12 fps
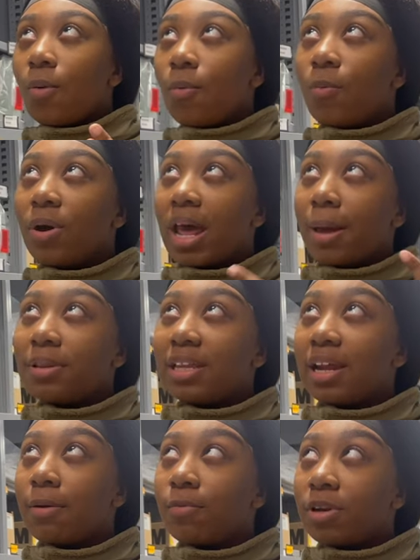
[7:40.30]
would I
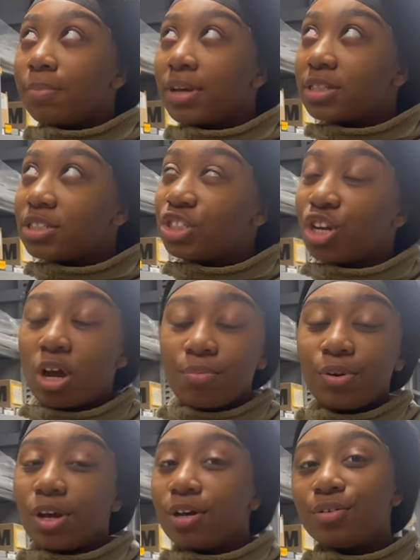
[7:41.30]
did I picked pick this job?
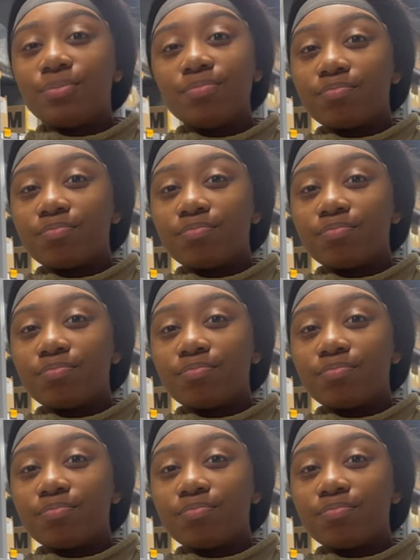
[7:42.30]
No.